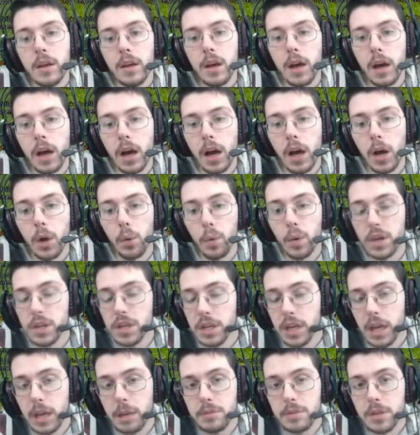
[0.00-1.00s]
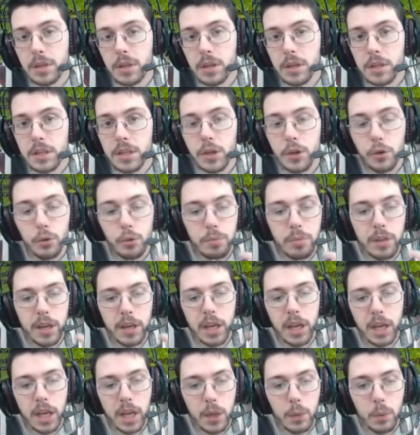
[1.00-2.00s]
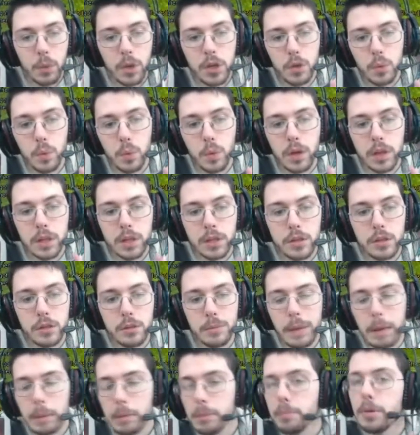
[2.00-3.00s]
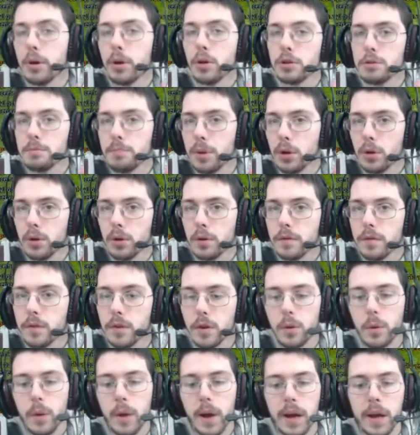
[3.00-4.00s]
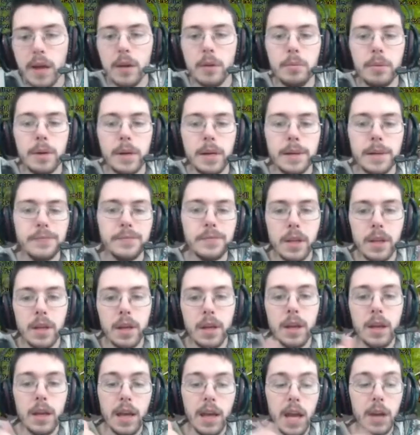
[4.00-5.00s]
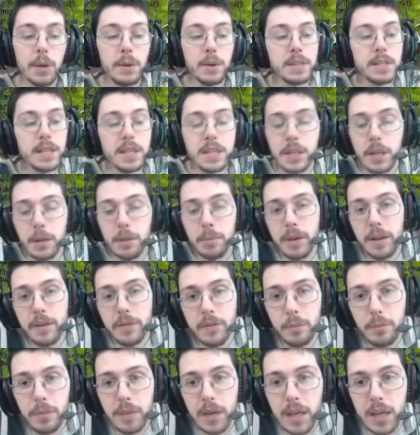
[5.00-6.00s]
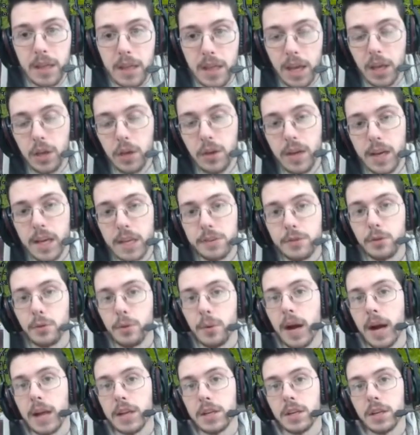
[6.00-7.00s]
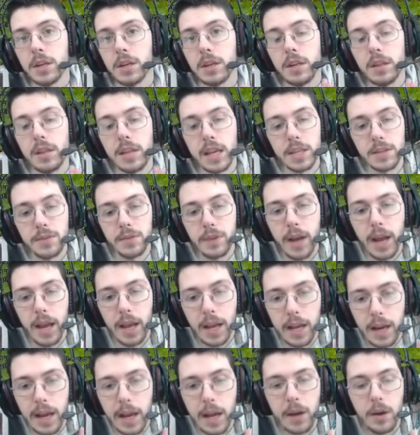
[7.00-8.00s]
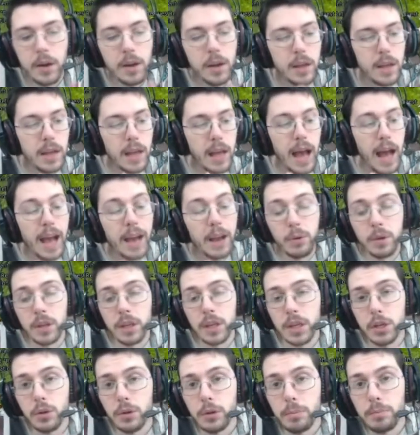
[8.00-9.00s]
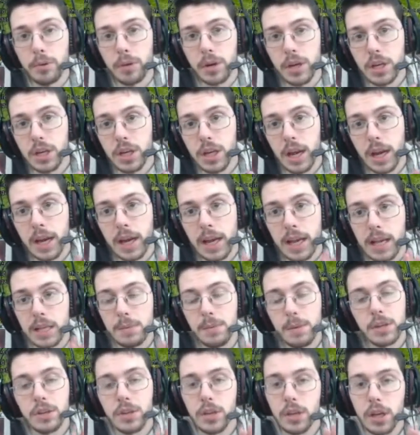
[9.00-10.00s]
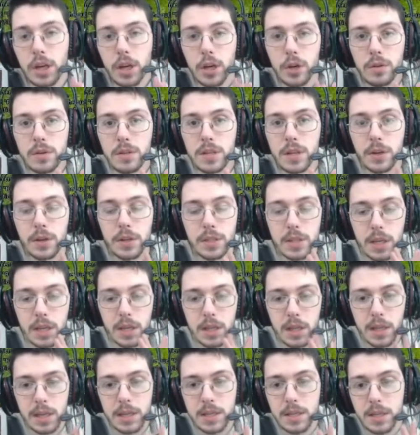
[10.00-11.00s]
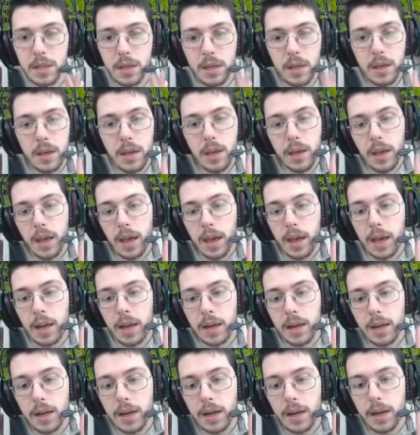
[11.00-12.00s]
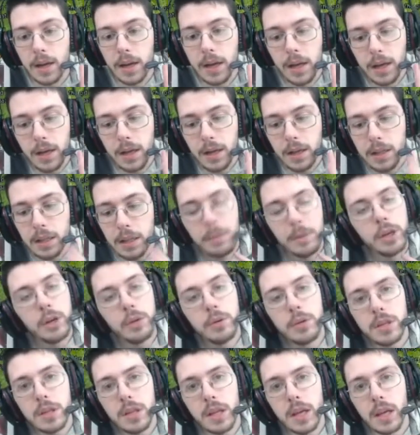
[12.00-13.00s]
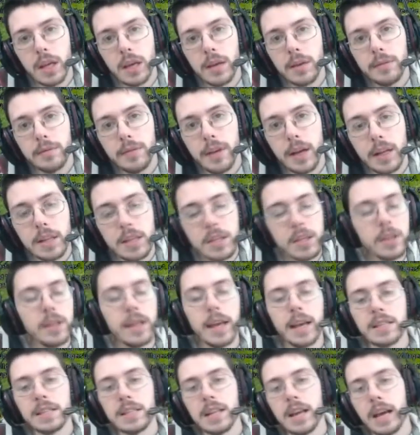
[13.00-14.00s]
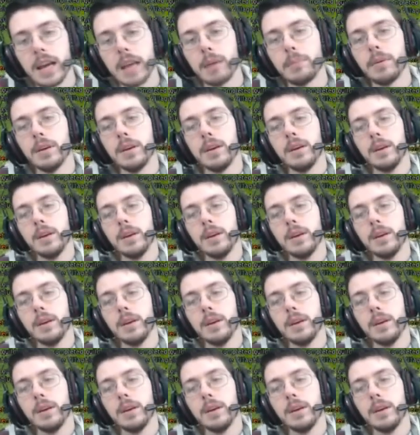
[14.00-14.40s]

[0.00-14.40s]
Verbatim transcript: uh, which games to continue playing and which ones to maybe postpone for a while. But, anyways, that's gonna be it for me. Thank you guys for watching. Thanks for hanging out. I really do appreciate it, especially in a new series like this. And uh, let me know what you think. Until next time,